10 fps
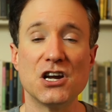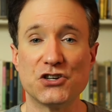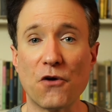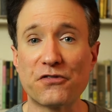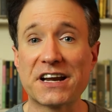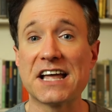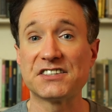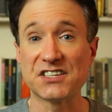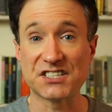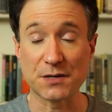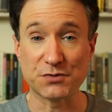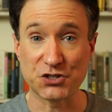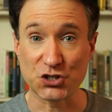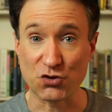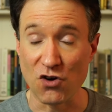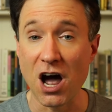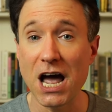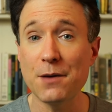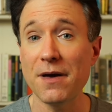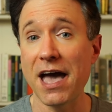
Don't forget to subscribe.